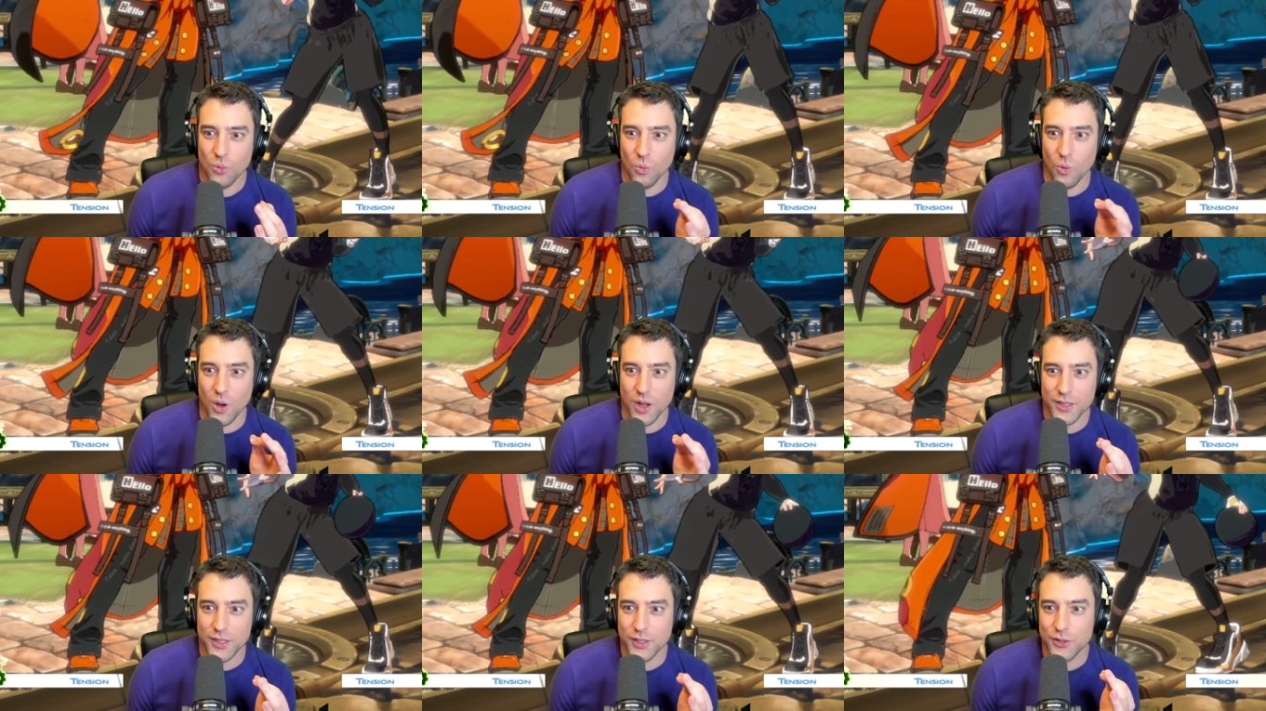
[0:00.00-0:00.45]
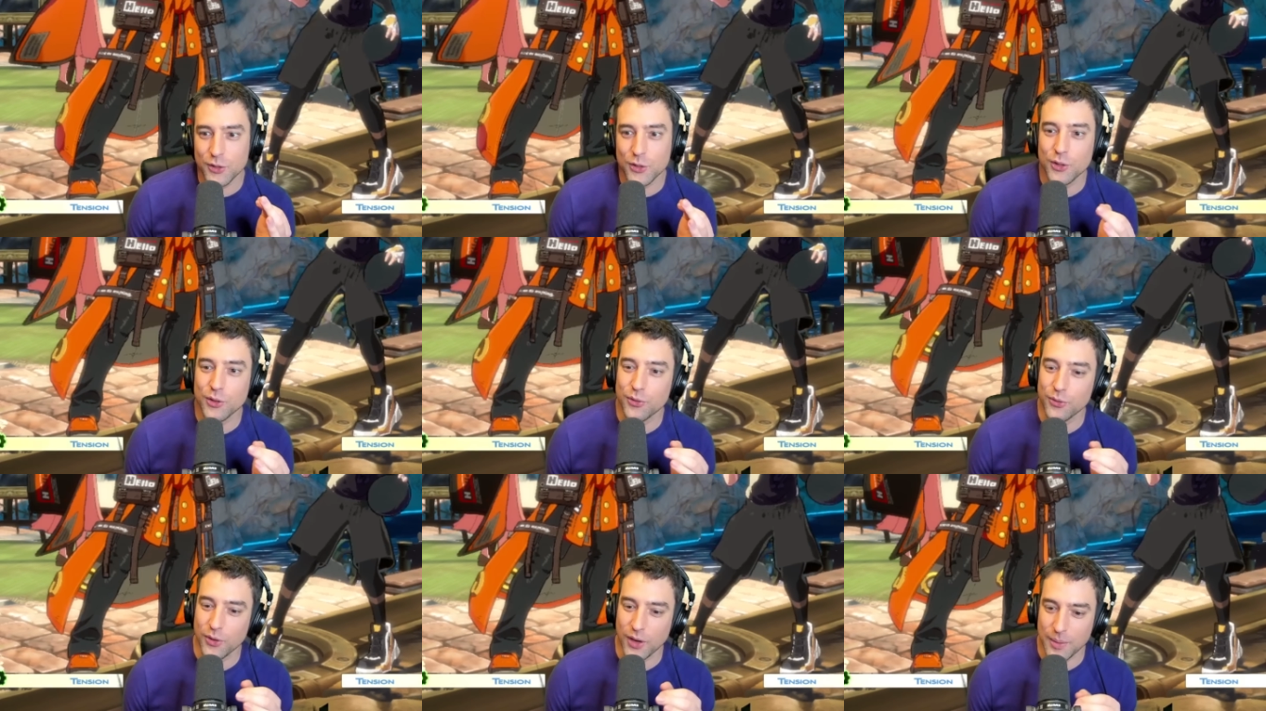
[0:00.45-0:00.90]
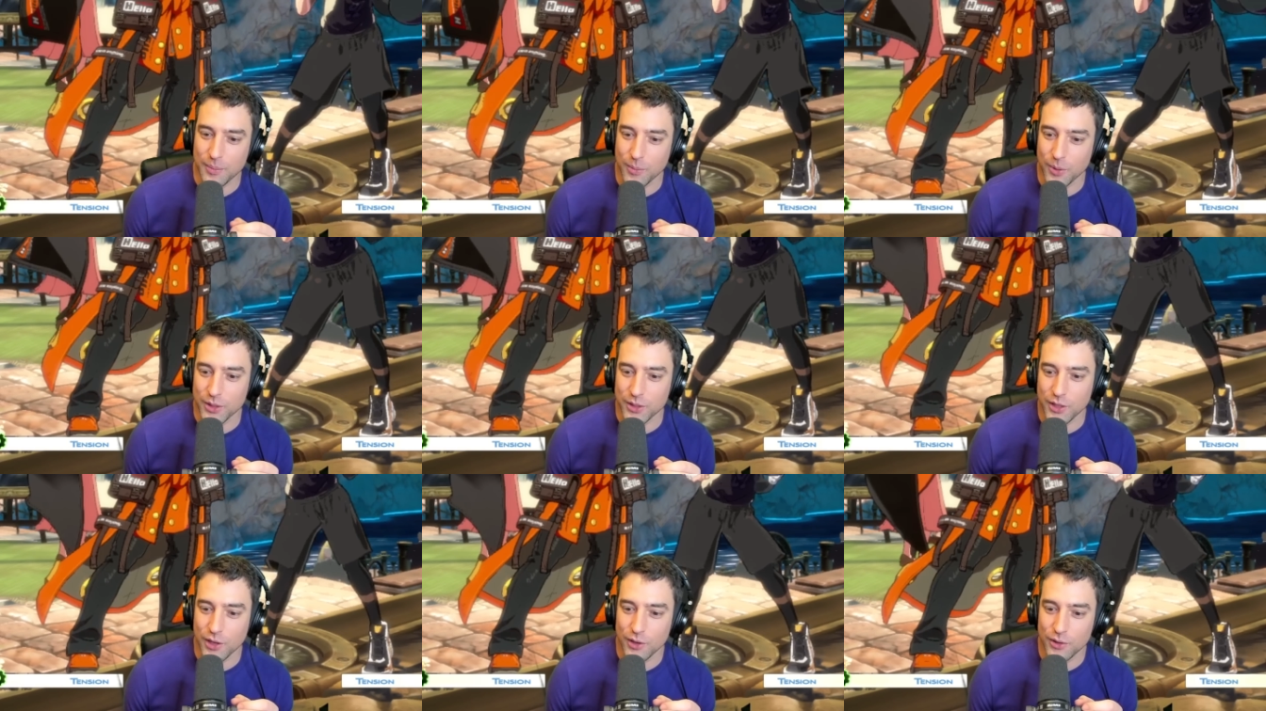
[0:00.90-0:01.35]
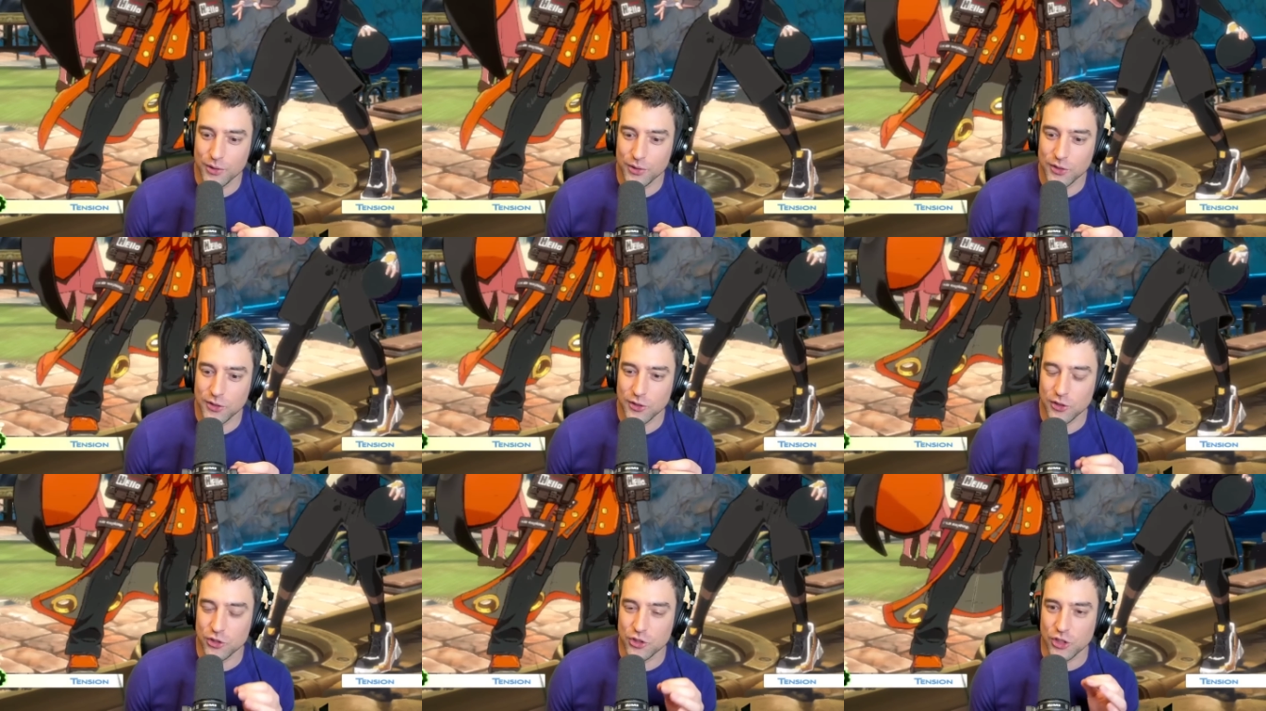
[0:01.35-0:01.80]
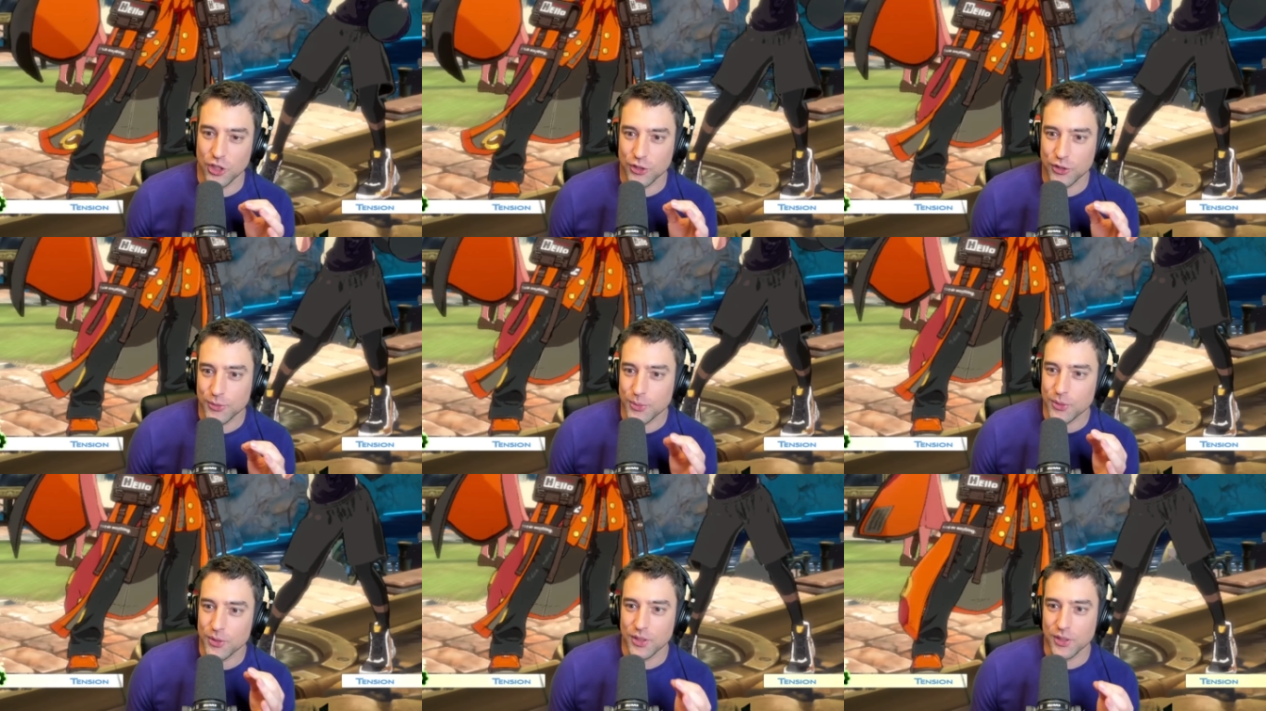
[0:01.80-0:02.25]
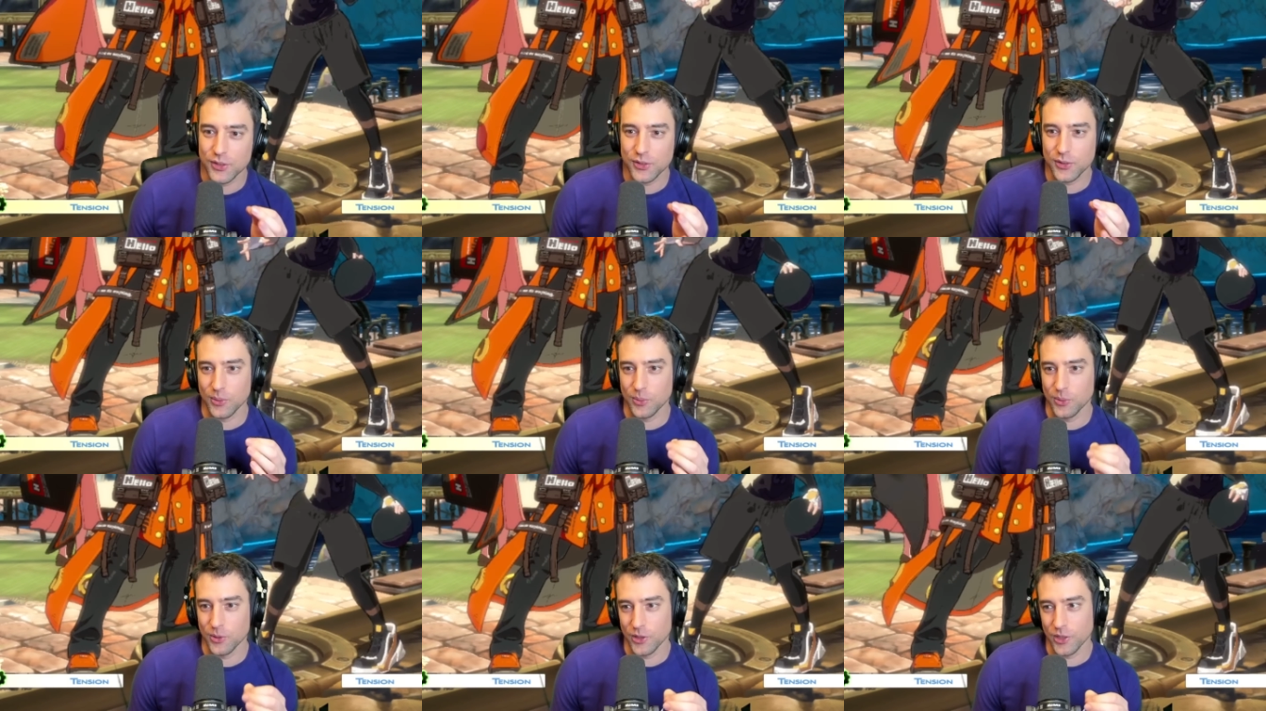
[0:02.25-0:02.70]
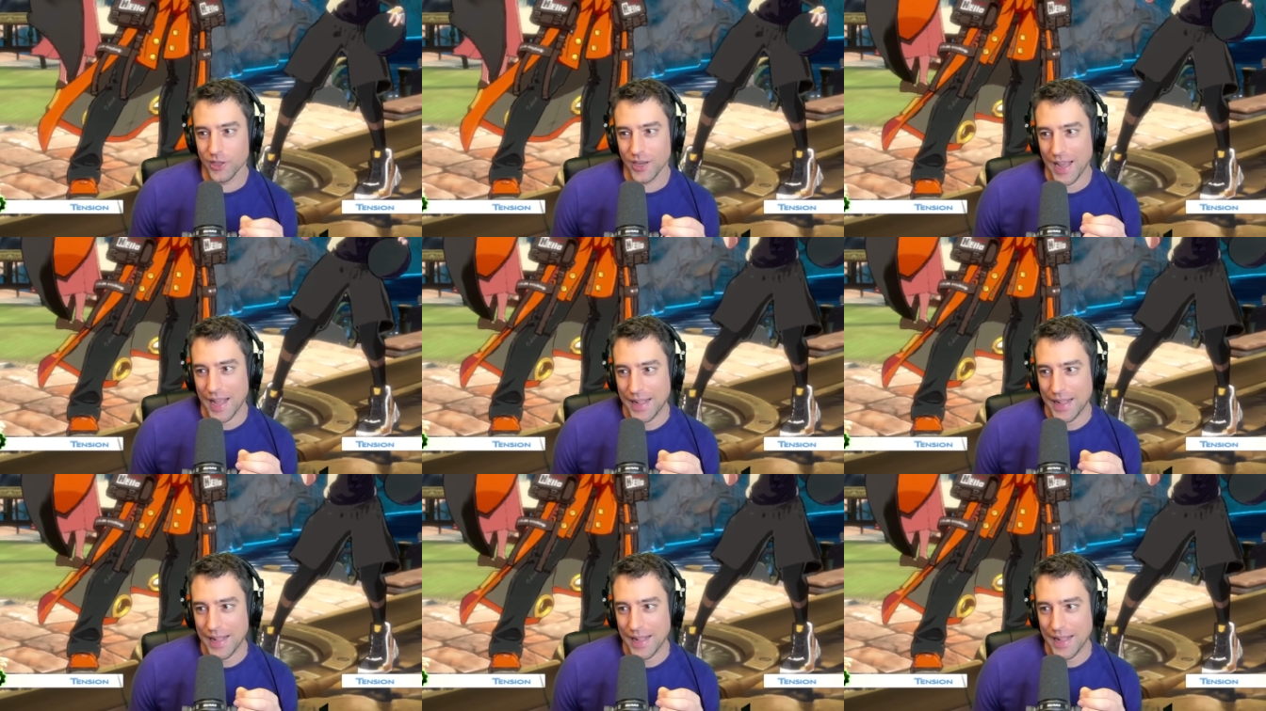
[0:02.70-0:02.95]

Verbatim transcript: one to two frame windows just for this to work.